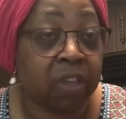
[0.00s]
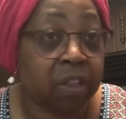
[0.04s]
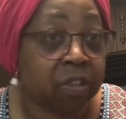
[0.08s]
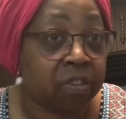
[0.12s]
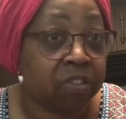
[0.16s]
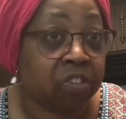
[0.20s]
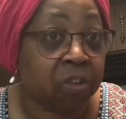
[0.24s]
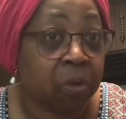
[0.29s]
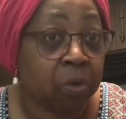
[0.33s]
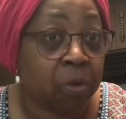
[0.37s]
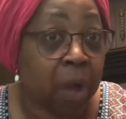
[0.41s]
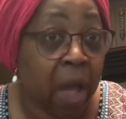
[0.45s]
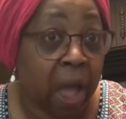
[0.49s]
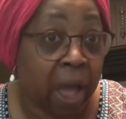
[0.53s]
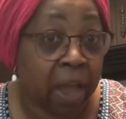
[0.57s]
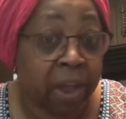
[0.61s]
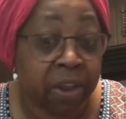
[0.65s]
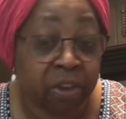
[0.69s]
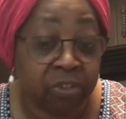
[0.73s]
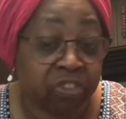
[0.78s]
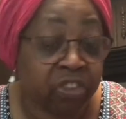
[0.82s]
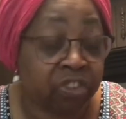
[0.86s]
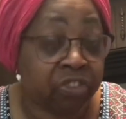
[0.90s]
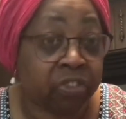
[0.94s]
And so
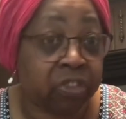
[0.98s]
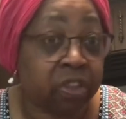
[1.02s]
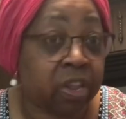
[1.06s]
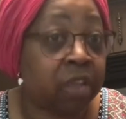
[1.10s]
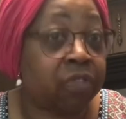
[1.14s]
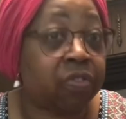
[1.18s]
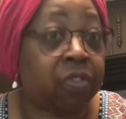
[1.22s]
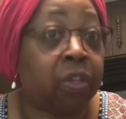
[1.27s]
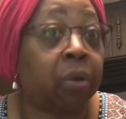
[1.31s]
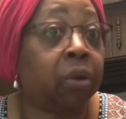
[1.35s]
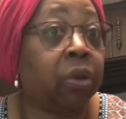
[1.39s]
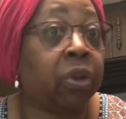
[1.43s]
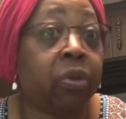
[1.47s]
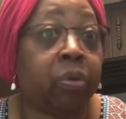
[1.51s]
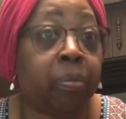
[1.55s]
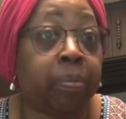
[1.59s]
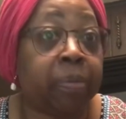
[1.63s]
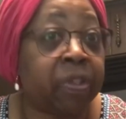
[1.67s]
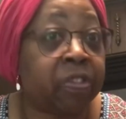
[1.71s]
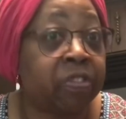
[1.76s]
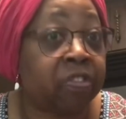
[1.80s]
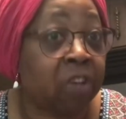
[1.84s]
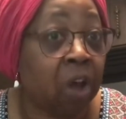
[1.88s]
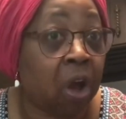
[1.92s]
I just, they're a little
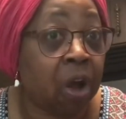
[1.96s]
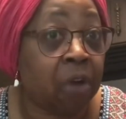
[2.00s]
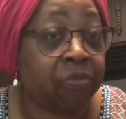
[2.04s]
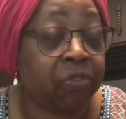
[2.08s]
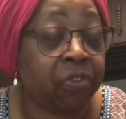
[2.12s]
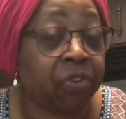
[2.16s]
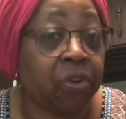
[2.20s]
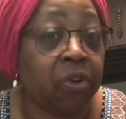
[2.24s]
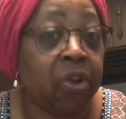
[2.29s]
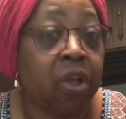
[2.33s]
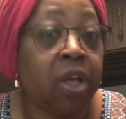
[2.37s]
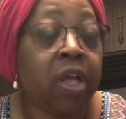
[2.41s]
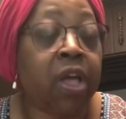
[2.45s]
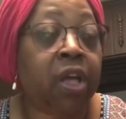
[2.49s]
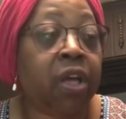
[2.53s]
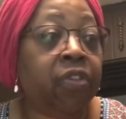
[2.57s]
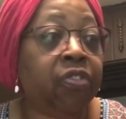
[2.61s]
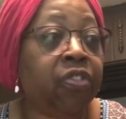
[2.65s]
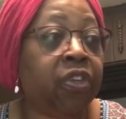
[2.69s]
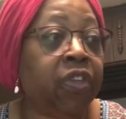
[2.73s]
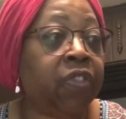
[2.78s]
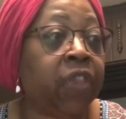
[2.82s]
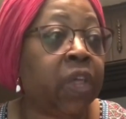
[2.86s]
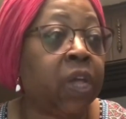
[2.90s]
bit softer
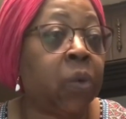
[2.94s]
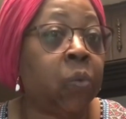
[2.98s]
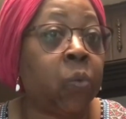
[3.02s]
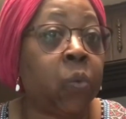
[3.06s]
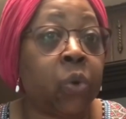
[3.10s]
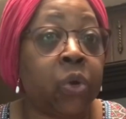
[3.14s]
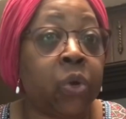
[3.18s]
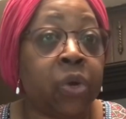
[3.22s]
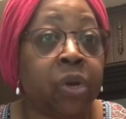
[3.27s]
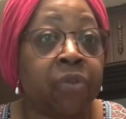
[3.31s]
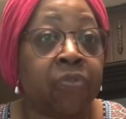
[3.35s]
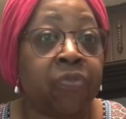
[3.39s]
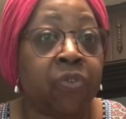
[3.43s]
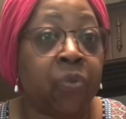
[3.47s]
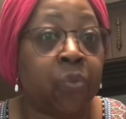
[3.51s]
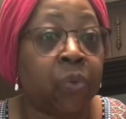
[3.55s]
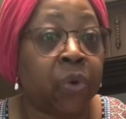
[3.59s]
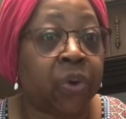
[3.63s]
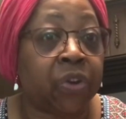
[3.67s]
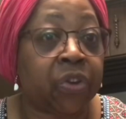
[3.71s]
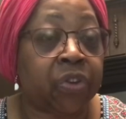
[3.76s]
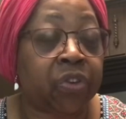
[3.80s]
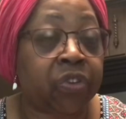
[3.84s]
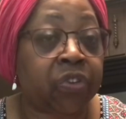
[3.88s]
than they would if you
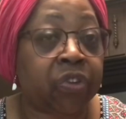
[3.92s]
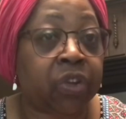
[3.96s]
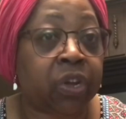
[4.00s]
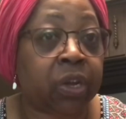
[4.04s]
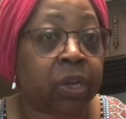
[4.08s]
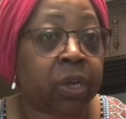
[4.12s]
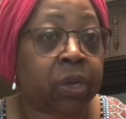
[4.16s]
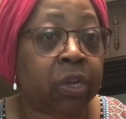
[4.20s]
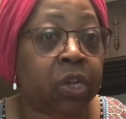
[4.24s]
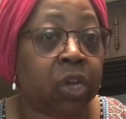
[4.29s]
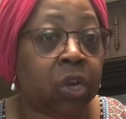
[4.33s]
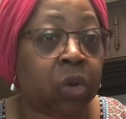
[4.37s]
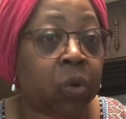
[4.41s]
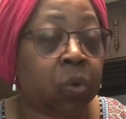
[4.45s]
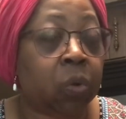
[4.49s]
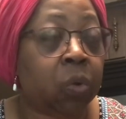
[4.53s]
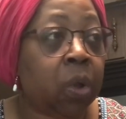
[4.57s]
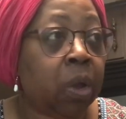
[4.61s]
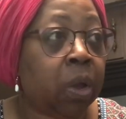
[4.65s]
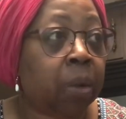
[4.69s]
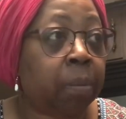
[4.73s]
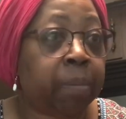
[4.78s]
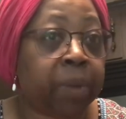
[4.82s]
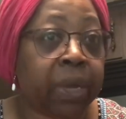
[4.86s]
were to, to you know,
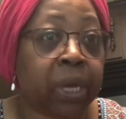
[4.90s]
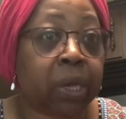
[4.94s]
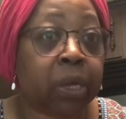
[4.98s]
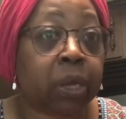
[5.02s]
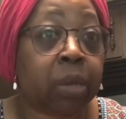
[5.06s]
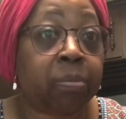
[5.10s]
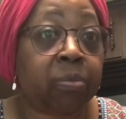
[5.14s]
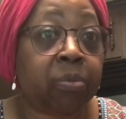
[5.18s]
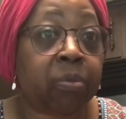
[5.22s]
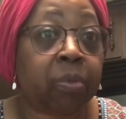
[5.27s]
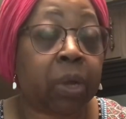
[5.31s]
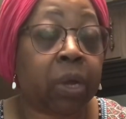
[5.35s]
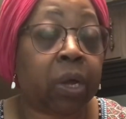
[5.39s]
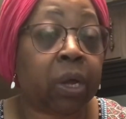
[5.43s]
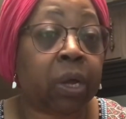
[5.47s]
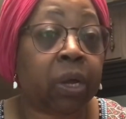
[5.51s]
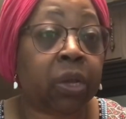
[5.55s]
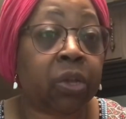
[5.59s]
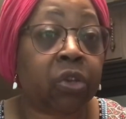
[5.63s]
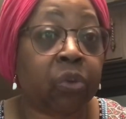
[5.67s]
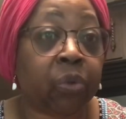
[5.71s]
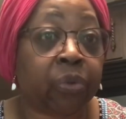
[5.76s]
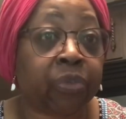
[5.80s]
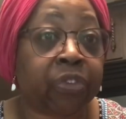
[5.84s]
peel them
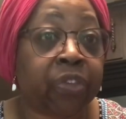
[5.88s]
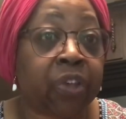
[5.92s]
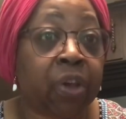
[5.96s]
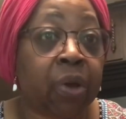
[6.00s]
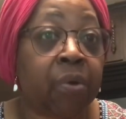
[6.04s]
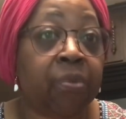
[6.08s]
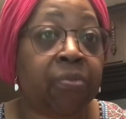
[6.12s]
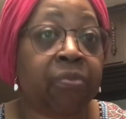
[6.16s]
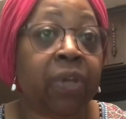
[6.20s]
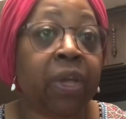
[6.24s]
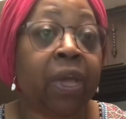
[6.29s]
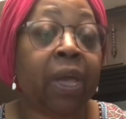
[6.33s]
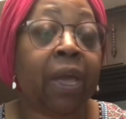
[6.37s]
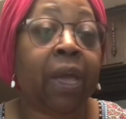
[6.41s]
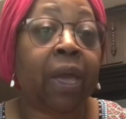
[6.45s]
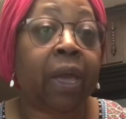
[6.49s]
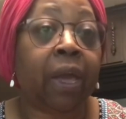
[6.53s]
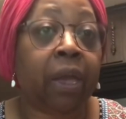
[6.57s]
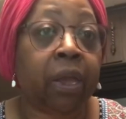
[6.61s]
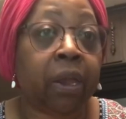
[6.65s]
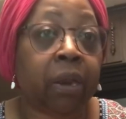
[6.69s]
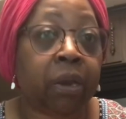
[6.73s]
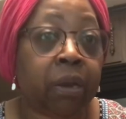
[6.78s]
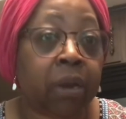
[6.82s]
uh, yourself
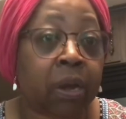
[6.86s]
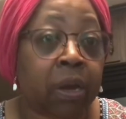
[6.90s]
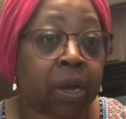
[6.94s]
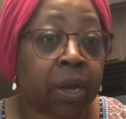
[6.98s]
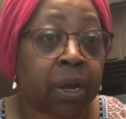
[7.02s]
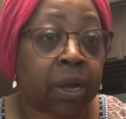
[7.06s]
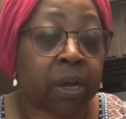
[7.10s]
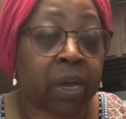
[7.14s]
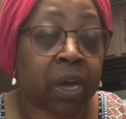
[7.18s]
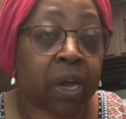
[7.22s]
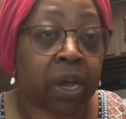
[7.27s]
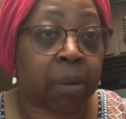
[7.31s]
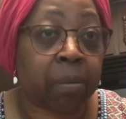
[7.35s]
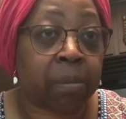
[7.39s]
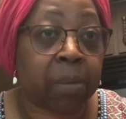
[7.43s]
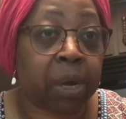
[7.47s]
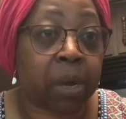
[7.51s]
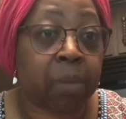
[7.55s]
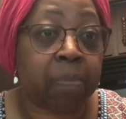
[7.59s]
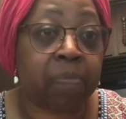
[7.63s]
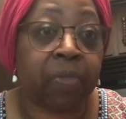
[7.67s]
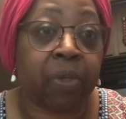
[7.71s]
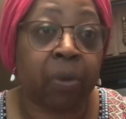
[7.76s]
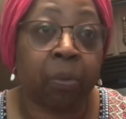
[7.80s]
and uh, cut them
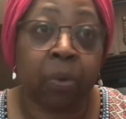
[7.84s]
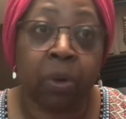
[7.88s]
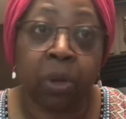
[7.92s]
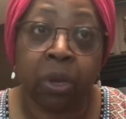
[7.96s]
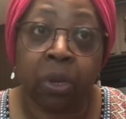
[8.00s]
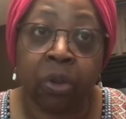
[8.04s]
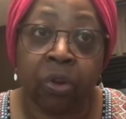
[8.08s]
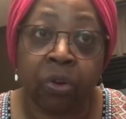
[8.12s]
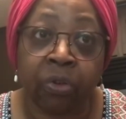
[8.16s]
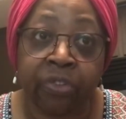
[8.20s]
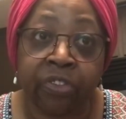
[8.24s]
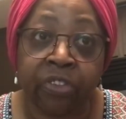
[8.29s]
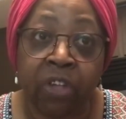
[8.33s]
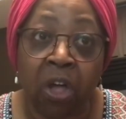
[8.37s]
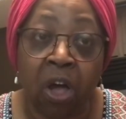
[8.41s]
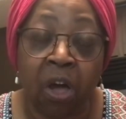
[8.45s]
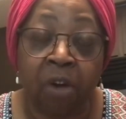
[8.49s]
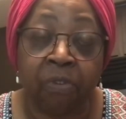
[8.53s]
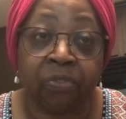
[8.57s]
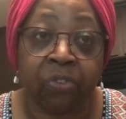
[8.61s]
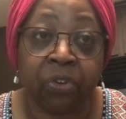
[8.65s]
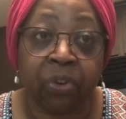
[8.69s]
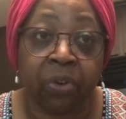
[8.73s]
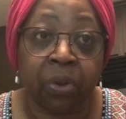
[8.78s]
up. They were a little
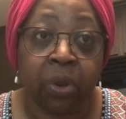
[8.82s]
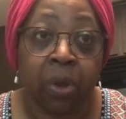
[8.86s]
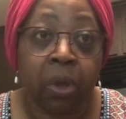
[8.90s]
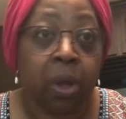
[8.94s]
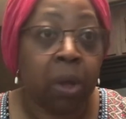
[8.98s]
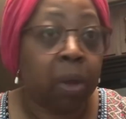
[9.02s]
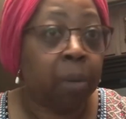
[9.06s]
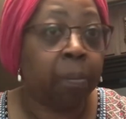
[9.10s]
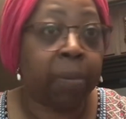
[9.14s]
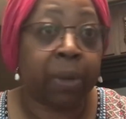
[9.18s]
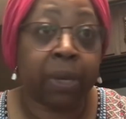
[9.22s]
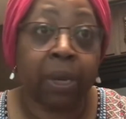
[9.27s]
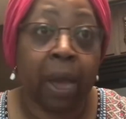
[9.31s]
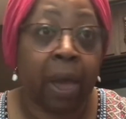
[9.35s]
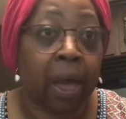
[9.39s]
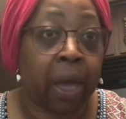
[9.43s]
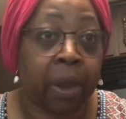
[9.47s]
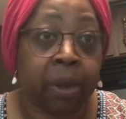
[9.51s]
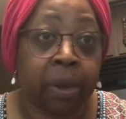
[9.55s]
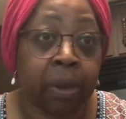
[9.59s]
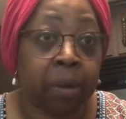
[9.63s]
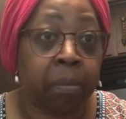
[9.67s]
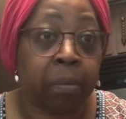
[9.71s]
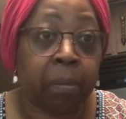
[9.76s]
softer but
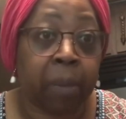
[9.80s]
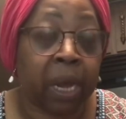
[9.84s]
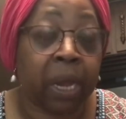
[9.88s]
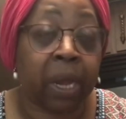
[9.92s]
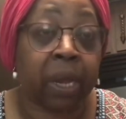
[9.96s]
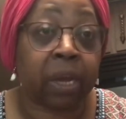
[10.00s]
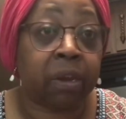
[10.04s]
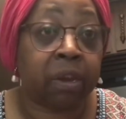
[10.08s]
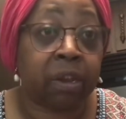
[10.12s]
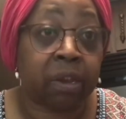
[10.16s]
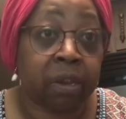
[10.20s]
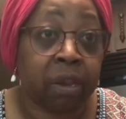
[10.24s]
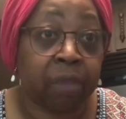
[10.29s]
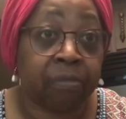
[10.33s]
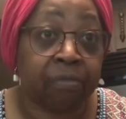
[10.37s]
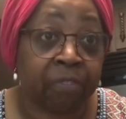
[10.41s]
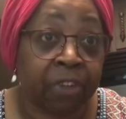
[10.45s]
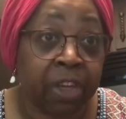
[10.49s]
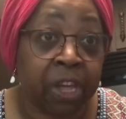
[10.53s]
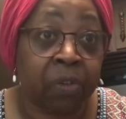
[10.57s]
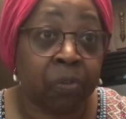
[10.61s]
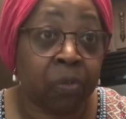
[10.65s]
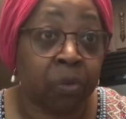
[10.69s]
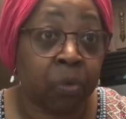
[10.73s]
I didn't mind it. The
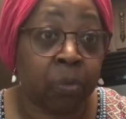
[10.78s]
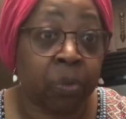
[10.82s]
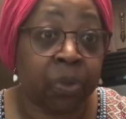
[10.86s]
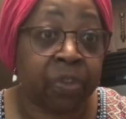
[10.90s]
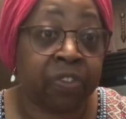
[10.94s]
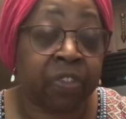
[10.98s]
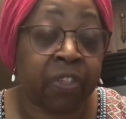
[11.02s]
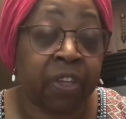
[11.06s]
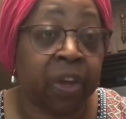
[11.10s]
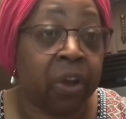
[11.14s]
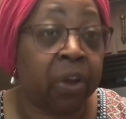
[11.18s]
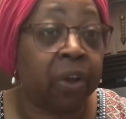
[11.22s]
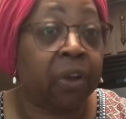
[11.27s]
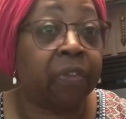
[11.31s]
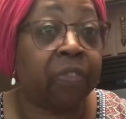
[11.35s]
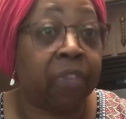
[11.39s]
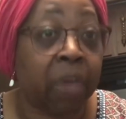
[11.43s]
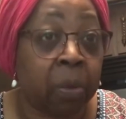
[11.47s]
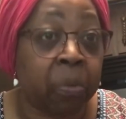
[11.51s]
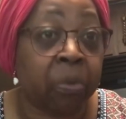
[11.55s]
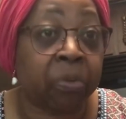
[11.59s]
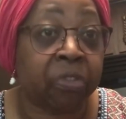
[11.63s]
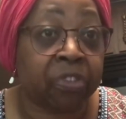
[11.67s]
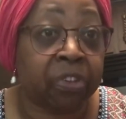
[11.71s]
flavor was there.
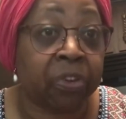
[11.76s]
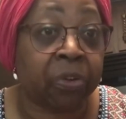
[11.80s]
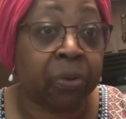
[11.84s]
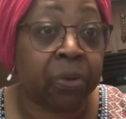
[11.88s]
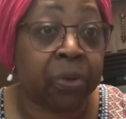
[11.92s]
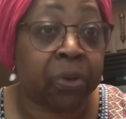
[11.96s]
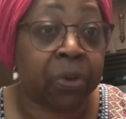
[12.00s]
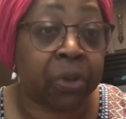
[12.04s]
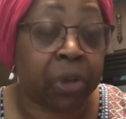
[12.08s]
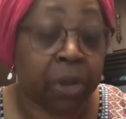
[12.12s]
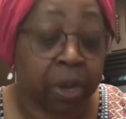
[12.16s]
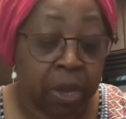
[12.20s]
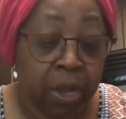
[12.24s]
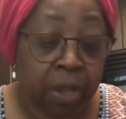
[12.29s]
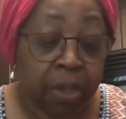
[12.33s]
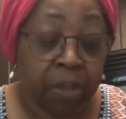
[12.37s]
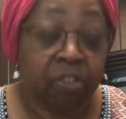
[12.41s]
They were still good.